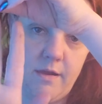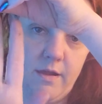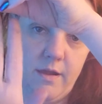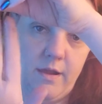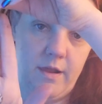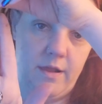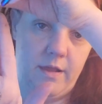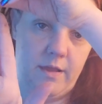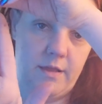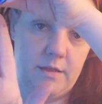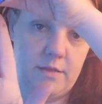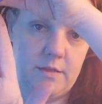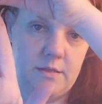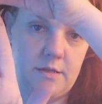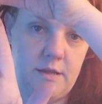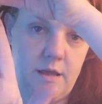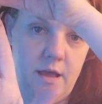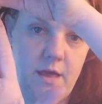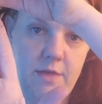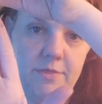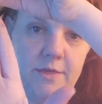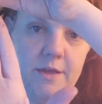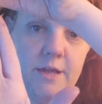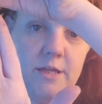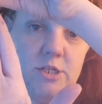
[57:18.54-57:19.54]
And
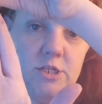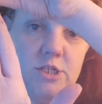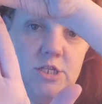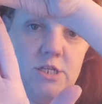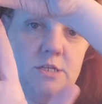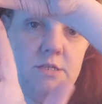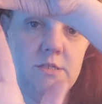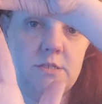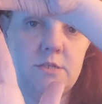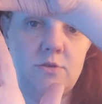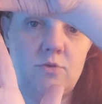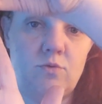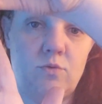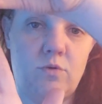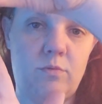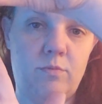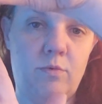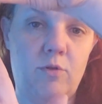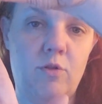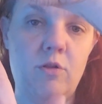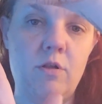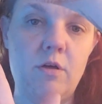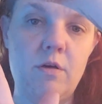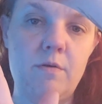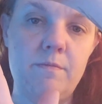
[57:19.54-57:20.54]
I think she is
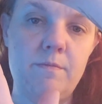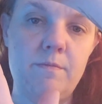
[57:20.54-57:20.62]
adorable.